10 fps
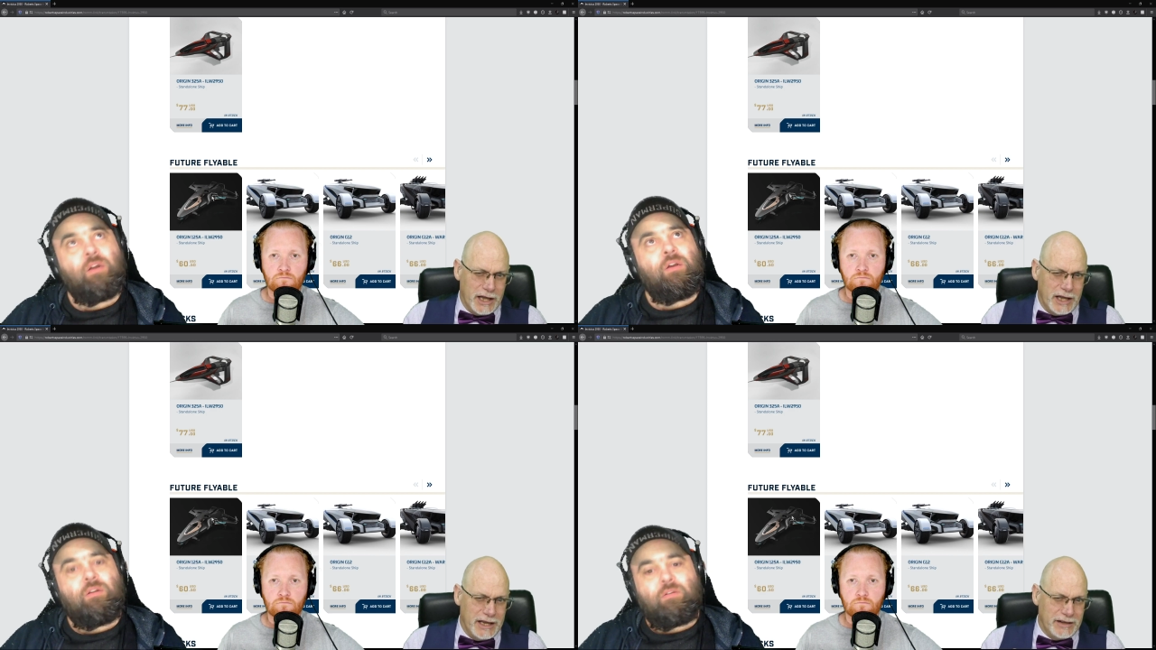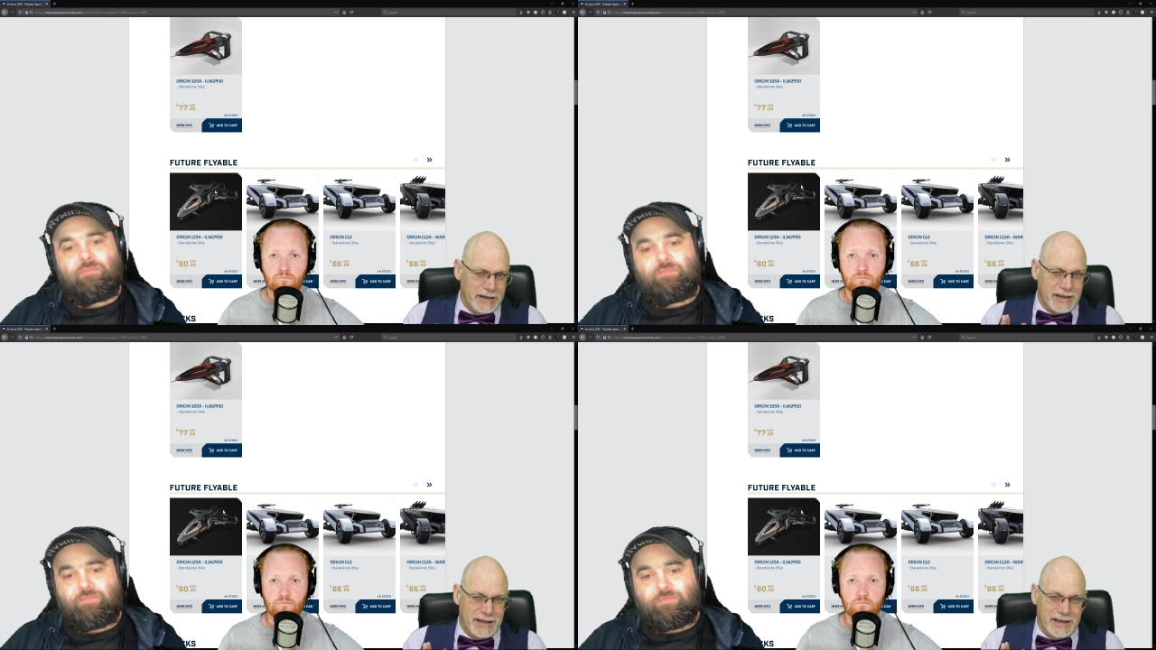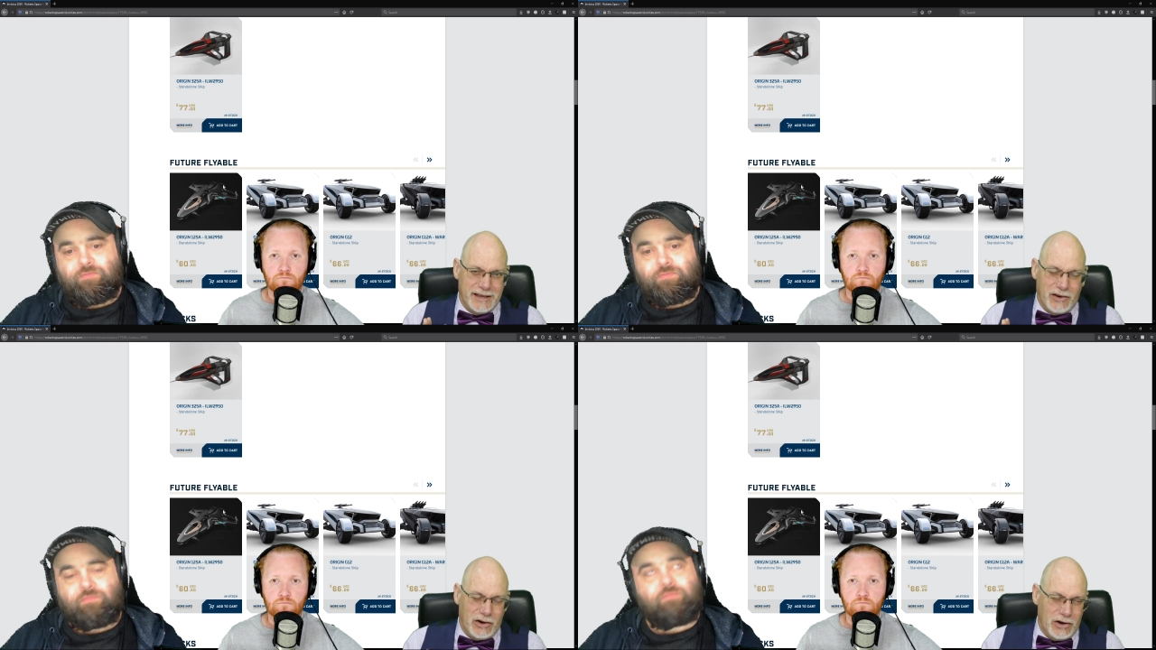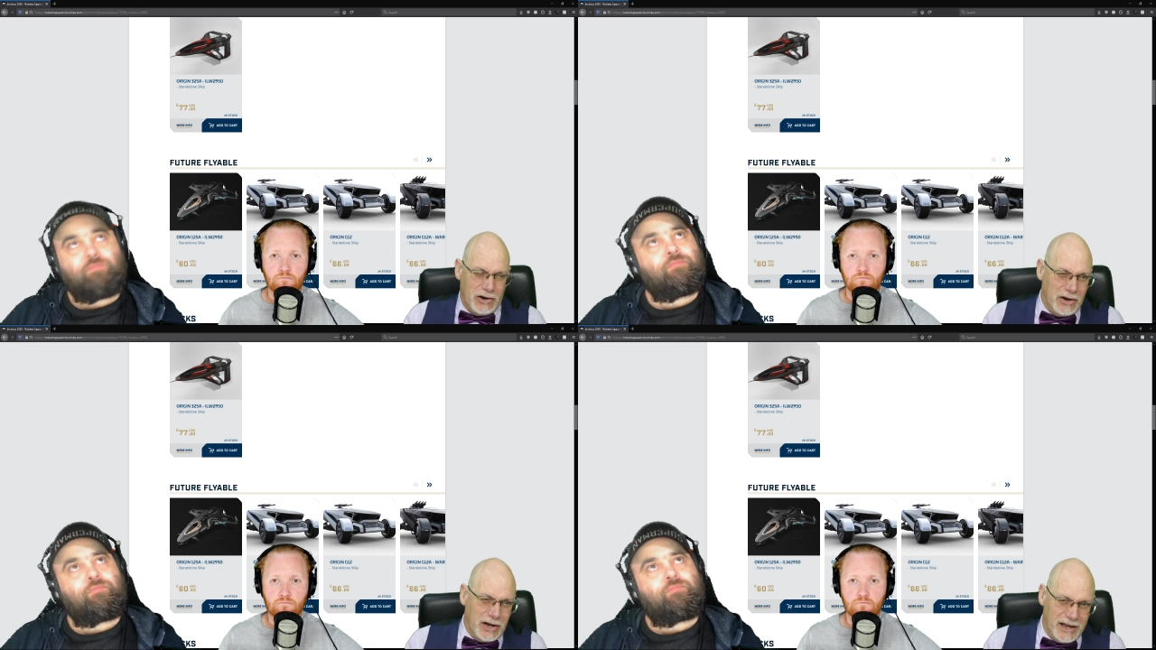Speaker 1: It's
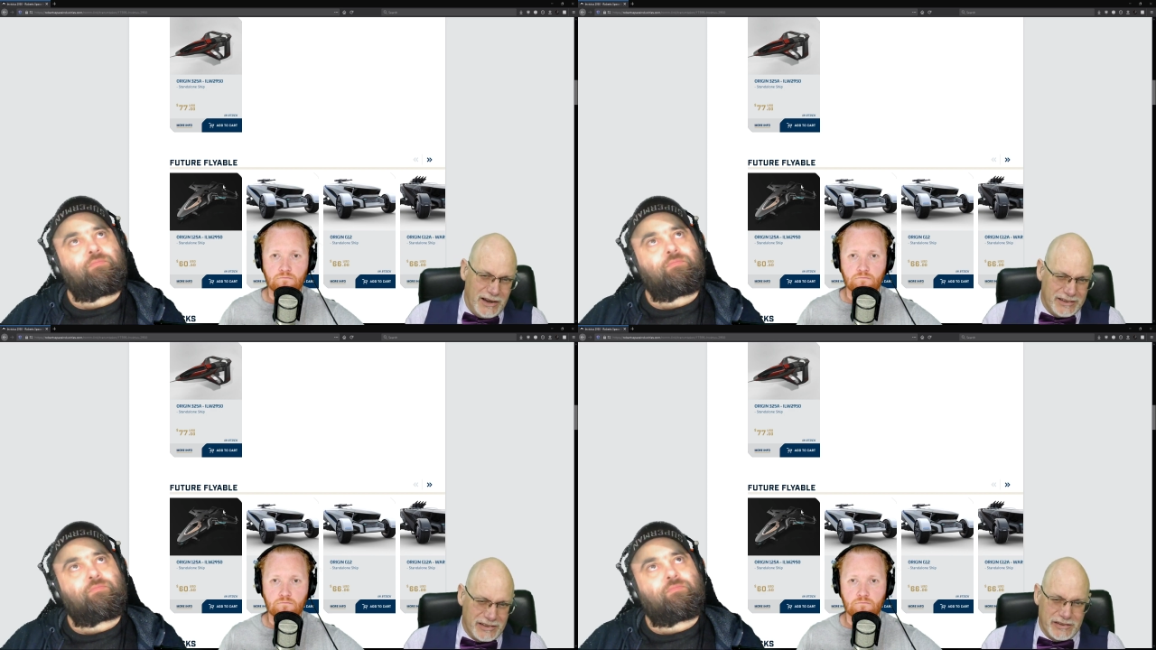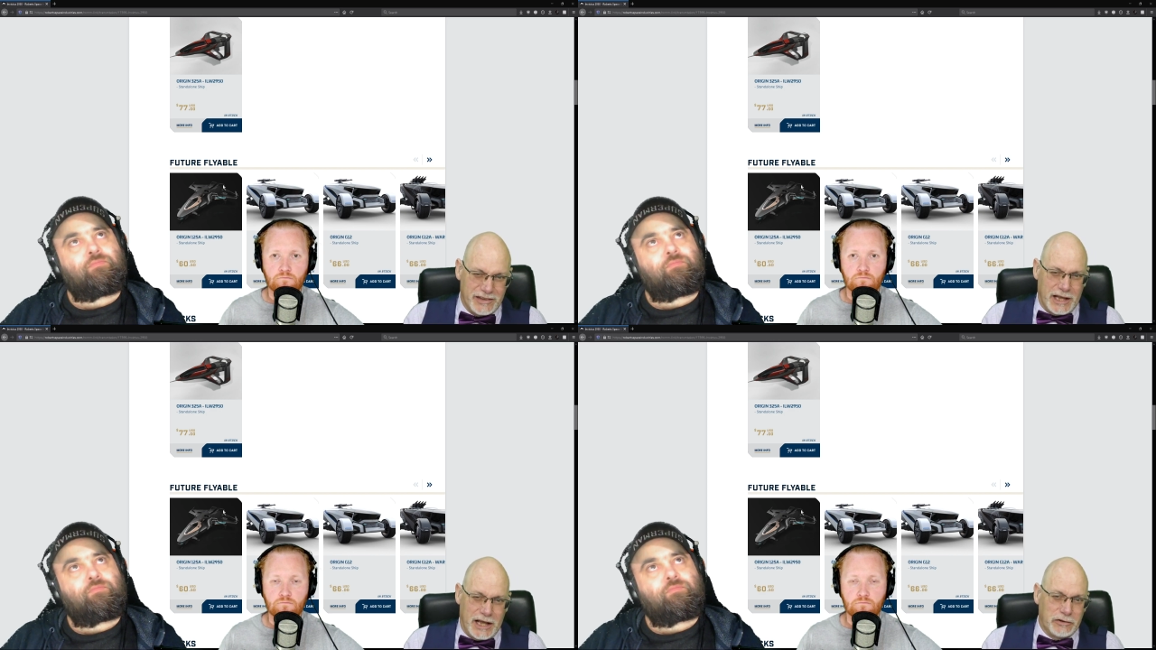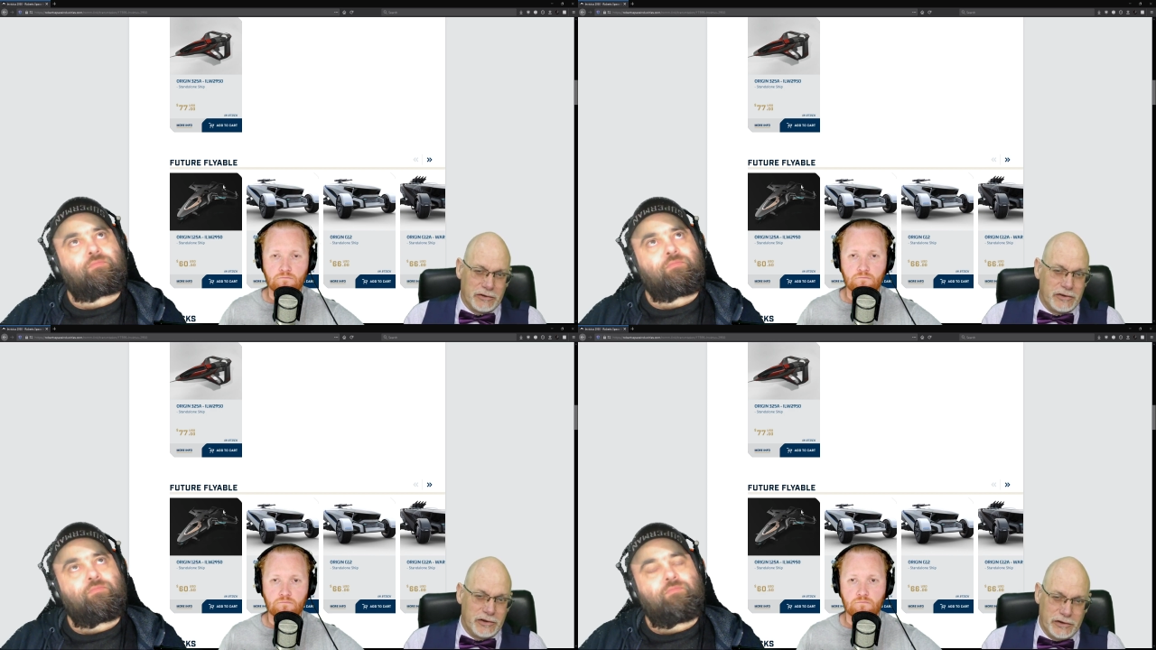I, I actually think the 100 series